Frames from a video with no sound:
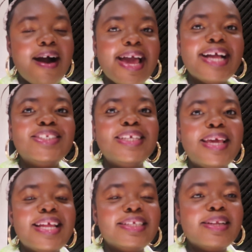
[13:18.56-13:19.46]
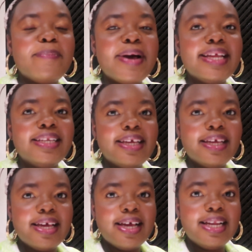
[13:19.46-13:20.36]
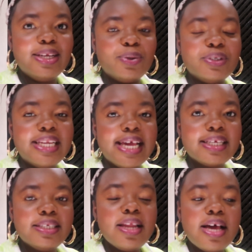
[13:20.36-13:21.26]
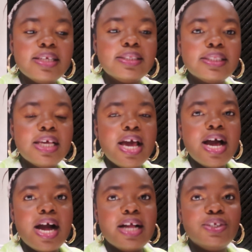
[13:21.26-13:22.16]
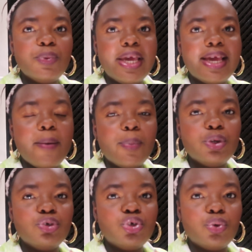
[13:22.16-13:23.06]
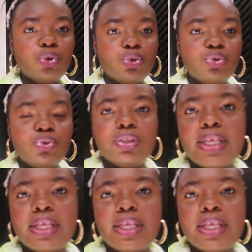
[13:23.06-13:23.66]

I actually ended up buying a, a little necklace actually wait i'm gonna show you two